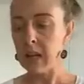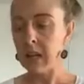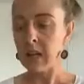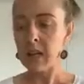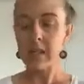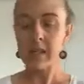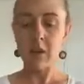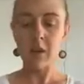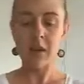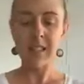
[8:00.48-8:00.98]

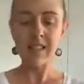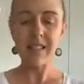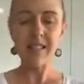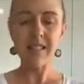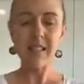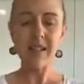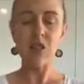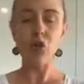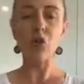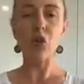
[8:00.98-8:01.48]
So this
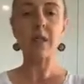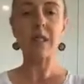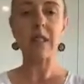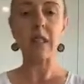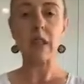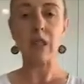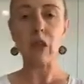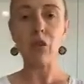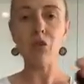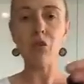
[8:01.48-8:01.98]
is your
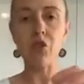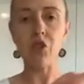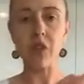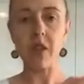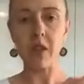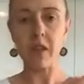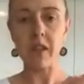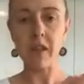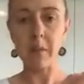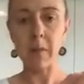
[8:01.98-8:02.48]
solution.
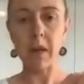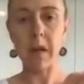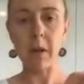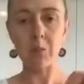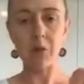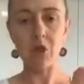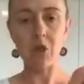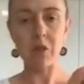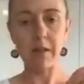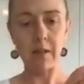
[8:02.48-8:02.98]
This becomes
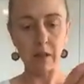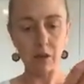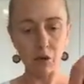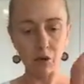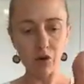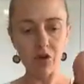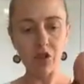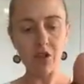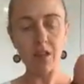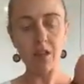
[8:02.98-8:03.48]
your
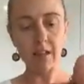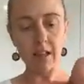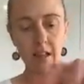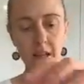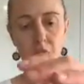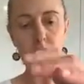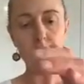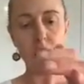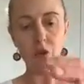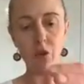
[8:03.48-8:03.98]
solution that
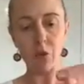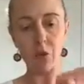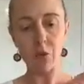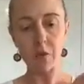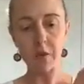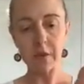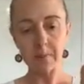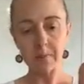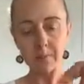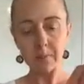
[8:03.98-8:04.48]
you
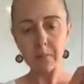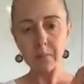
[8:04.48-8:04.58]
use.